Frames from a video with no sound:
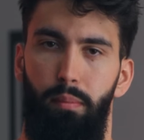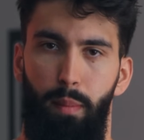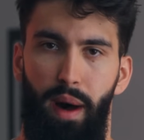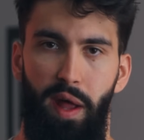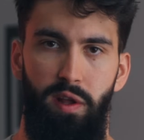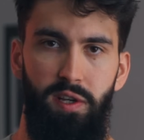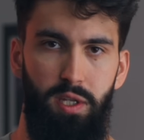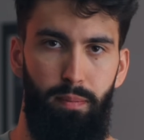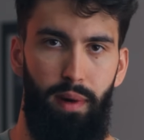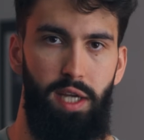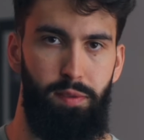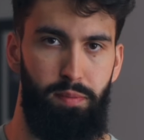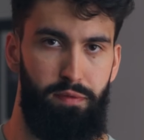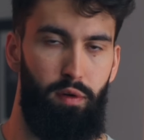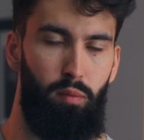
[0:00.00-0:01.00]
minus the
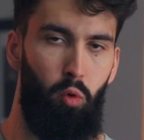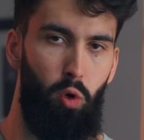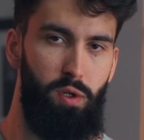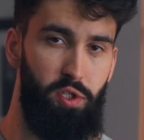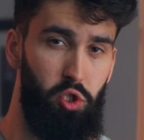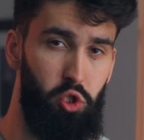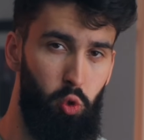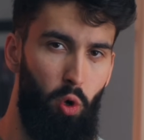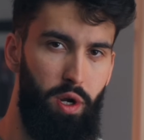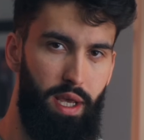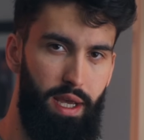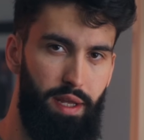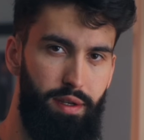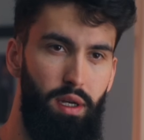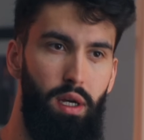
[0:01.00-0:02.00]
biceps femoris, the short
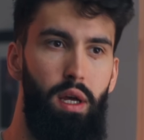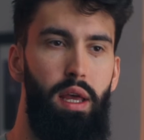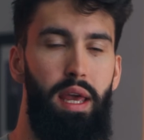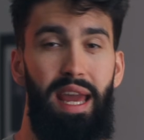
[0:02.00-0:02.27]
head,